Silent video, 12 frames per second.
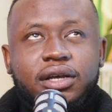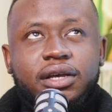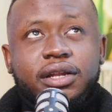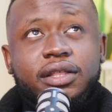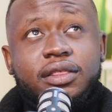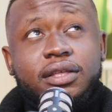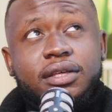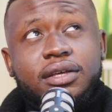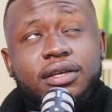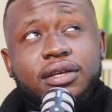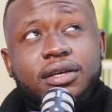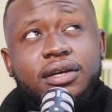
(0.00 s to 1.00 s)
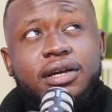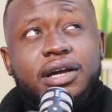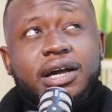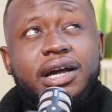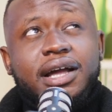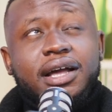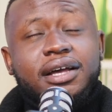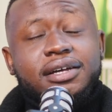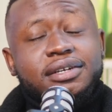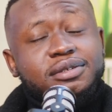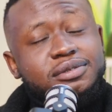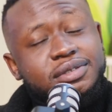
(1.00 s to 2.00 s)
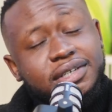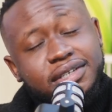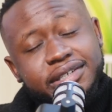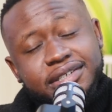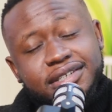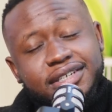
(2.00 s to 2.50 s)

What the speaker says: And I think, okay,